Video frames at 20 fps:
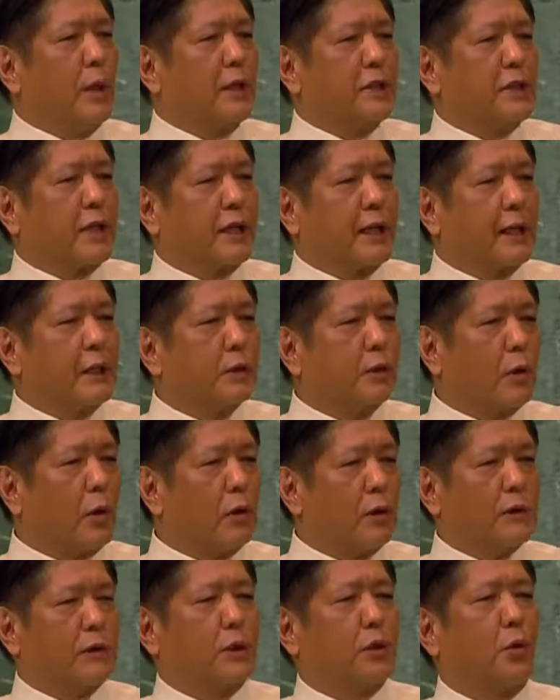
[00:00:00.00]
once again
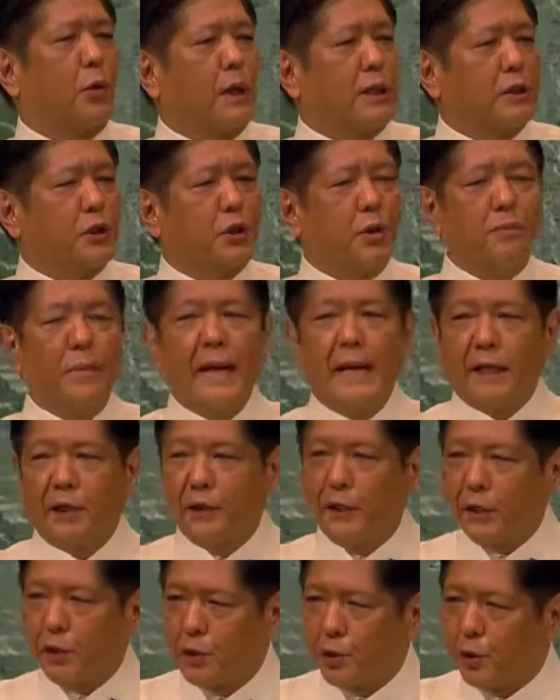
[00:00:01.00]
calls to us to
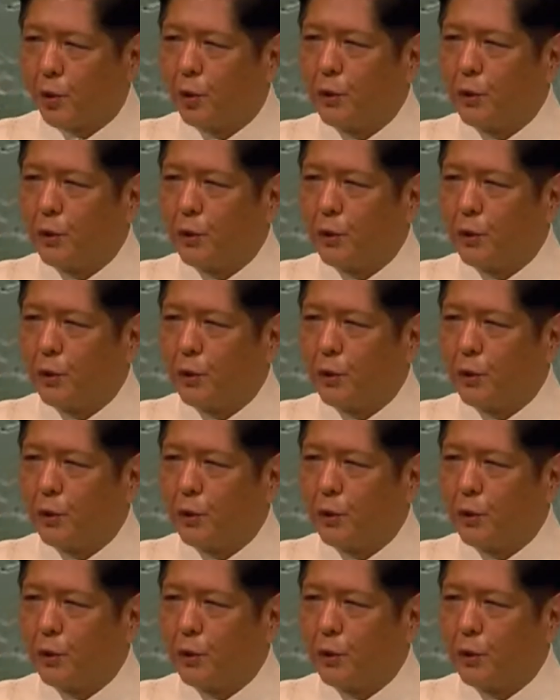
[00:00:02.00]
make these